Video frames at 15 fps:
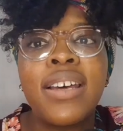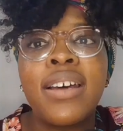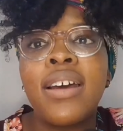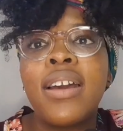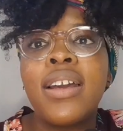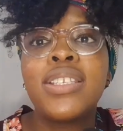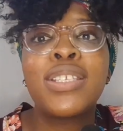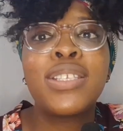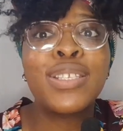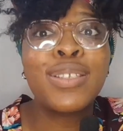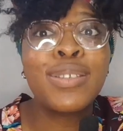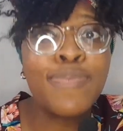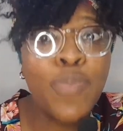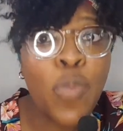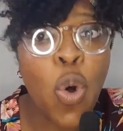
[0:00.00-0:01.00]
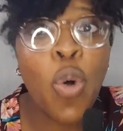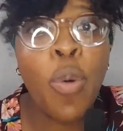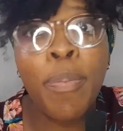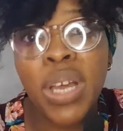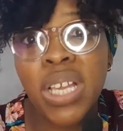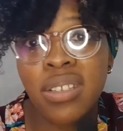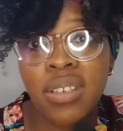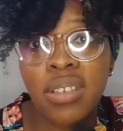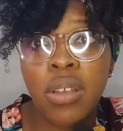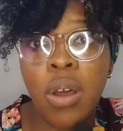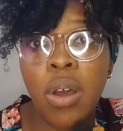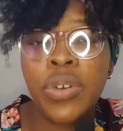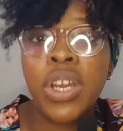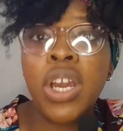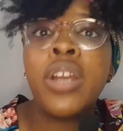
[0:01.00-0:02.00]
a small business
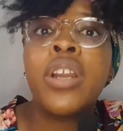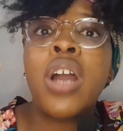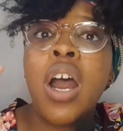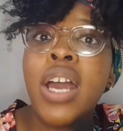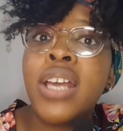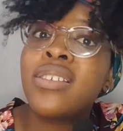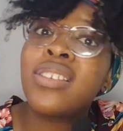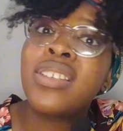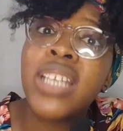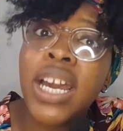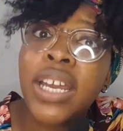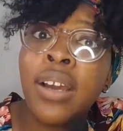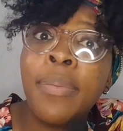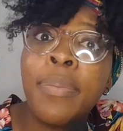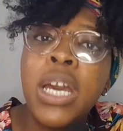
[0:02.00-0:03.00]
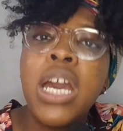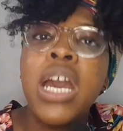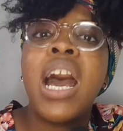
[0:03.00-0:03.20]
owner and as a startup.